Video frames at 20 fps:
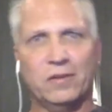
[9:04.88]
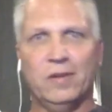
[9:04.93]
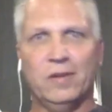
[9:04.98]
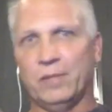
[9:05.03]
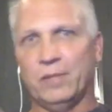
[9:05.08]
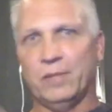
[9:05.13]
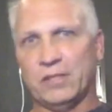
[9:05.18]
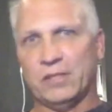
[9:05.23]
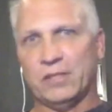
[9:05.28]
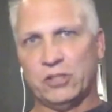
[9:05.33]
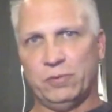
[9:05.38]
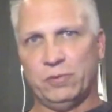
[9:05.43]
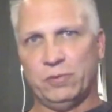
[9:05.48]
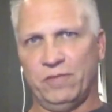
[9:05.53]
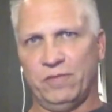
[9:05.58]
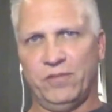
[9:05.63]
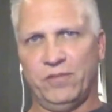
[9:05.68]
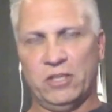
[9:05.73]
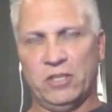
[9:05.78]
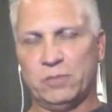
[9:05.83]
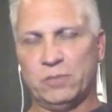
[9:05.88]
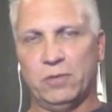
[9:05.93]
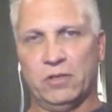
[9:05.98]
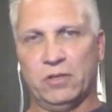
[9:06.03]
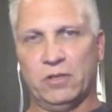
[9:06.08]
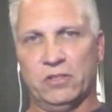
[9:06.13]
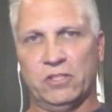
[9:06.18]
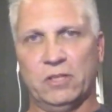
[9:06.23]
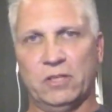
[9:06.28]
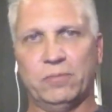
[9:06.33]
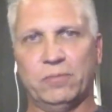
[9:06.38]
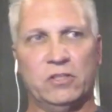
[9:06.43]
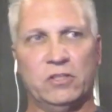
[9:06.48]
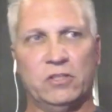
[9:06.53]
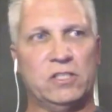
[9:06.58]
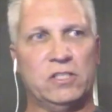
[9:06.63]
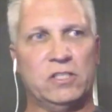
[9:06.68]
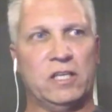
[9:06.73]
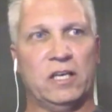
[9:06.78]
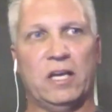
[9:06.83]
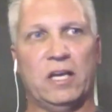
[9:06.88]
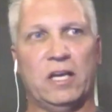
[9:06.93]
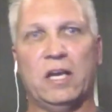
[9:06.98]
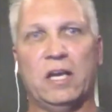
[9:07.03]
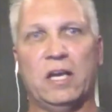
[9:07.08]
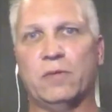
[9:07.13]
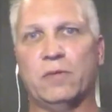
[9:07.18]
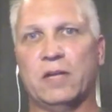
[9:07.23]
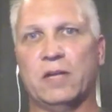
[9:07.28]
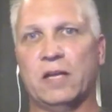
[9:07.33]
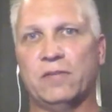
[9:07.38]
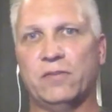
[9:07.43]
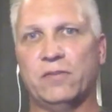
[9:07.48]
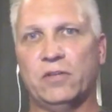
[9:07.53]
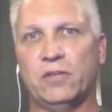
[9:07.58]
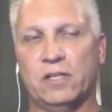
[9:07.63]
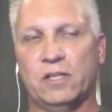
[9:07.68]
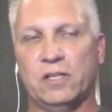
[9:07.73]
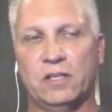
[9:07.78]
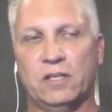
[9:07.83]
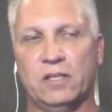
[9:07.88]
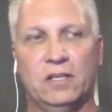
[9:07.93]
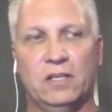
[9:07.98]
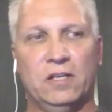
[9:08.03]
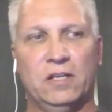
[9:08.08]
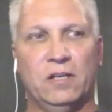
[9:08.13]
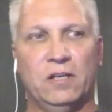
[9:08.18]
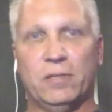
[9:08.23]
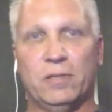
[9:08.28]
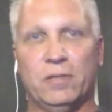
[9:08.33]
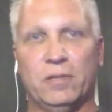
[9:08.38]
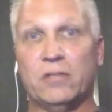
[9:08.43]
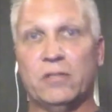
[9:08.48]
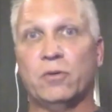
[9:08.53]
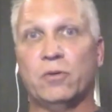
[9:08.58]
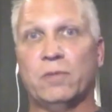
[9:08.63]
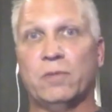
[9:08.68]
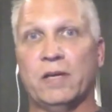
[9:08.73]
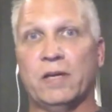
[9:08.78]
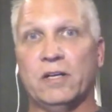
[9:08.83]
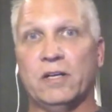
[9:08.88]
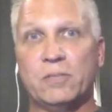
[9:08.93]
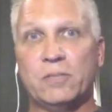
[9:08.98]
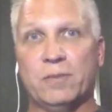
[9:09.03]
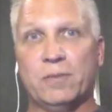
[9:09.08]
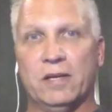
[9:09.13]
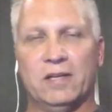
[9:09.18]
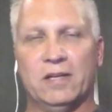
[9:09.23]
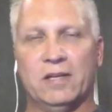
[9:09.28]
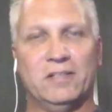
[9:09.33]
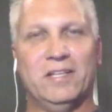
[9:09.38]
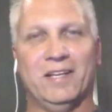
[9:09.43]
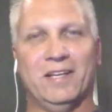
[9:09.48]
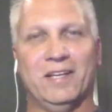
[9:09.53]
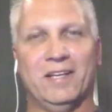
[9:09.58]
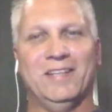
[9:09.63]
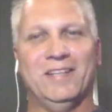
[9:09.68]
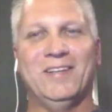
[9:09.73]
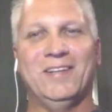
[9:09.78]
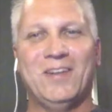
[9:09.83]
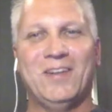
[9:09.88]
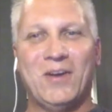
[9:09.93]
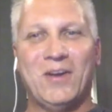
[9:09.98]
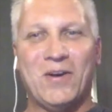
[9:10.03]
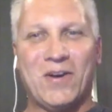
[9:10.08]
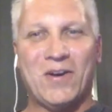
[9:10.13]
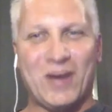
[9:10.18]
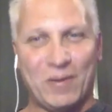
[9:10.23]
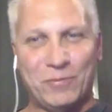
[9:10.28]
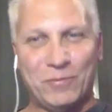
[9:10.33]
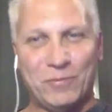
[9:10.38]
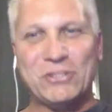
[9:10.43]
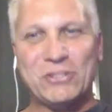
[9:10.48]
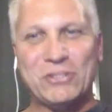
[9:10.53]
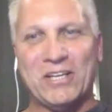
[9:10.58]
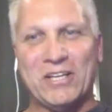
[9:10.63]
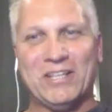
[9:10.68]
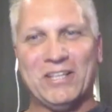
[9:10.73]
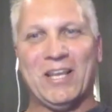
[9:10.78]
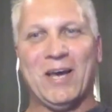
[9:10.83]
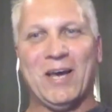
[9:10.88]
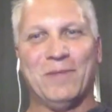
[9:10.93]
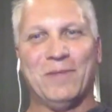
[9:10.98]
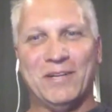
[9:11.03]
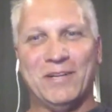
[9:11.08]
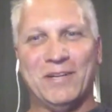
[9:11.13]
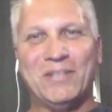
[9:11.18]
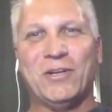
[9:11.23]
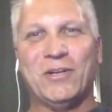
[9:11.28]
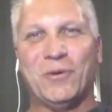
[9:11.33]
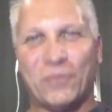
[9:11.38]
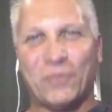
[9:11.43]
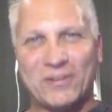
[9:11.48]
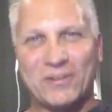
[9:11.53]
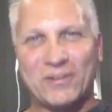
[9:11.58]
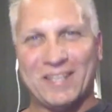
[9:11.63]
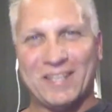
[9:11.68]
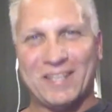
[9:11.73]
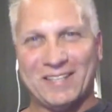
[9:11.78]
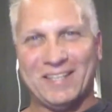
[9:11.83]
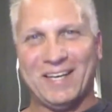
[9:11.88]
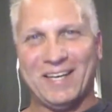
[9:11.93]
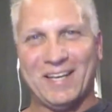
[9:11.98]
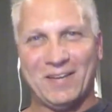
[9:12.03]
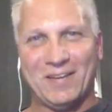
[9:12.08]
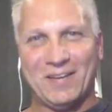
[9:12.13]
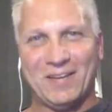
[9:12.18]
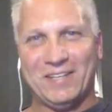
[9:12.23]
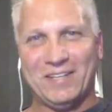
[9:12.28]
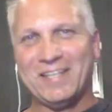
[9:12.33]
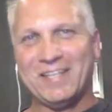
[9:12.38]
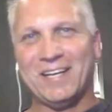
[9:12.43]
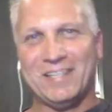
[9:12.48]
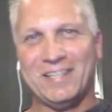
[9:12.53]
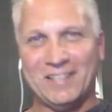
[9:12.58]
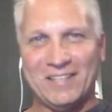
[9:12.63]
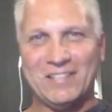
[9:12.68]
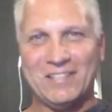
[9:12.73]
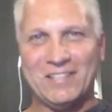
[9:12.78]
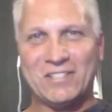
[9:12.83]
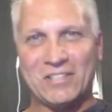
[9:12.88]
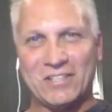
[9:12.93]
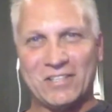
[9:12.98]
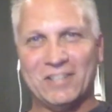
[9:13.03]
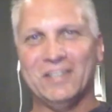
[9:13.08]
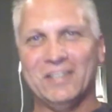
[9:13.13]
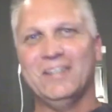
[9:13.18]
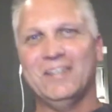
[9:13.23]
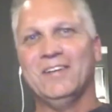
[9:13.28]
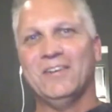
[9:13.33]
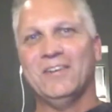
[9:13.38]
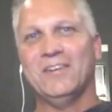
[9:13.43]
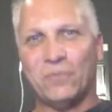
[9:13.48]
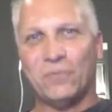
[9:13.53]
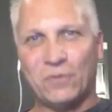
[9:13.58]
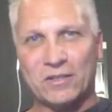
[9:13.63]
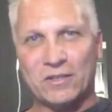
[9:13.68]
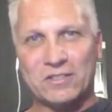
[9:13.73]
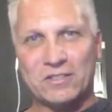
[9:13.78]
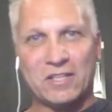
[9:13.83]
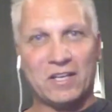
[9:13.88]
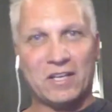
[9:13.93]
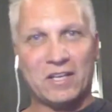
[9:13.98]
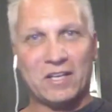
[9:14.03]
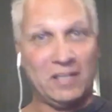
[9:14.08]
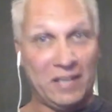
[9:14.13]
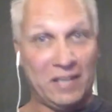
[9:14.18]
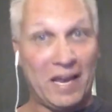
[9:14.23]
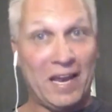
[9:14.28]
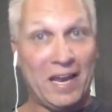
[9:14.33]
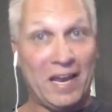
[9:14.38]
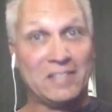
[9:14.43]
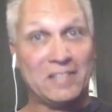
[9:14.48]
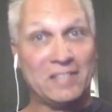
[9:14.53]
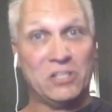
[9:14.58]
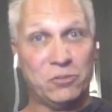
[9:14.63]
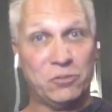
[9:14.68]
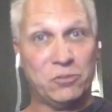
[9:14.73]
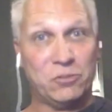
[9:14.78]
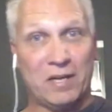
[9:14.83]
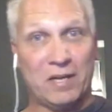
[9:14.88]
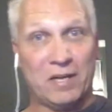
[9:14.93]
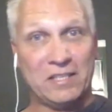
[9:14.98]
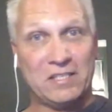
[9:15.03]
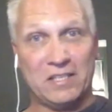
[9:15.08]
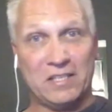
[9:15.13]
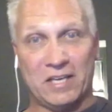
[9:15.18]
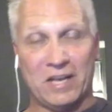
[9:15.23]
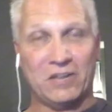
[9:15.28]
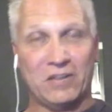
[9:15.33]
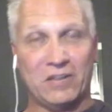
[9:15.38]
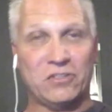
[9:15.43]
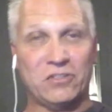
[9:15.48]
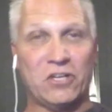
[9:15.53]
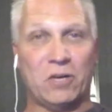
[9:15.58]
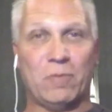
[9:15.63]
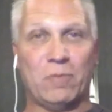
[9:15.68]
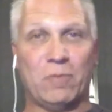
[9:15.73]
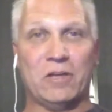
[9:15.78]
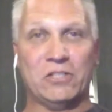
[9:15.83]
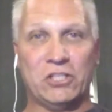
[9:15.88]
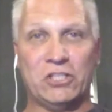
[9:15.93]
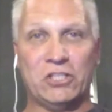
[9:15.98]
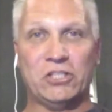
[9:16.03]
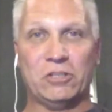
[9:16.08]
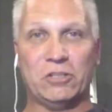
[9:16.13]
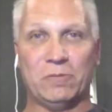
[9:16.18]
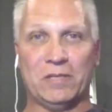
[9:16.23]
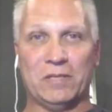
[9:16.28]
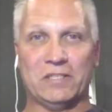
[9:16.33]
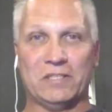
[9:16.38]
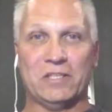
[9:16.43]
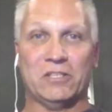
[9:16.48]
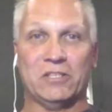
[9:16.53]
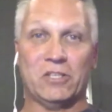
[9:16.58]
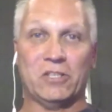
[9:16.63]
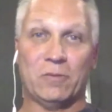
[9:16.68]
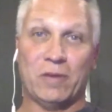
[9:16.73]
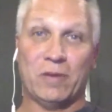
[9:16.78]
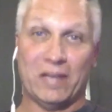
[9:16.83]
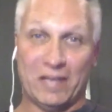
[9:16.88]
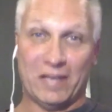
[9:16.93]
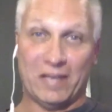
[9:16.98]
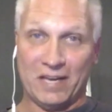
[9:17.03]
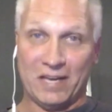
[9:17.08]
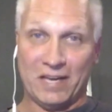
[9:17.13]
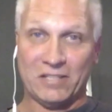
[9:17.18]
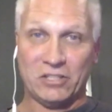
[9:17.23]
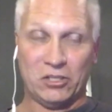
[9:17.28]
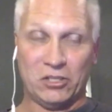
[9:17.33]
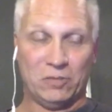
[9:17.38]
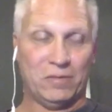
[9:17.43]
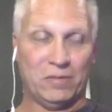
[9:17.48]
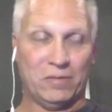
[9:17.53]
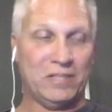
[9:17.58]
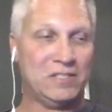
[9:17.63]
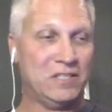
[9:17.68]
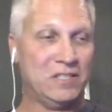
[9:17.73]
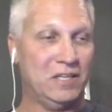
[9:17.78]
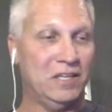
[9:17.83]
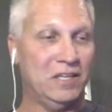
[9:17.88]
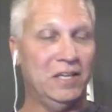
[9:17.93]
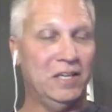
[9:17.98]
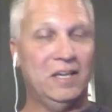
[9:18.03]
message me on Facebook or something. She's like, "Hey, I would like for you to mentor my husband. I was like, I appreciate that, but it don't work like that. I mean, he kind of needs to want to enhance his mindset. I don't talk about changing your mindset. I talk about enhancing your mindset.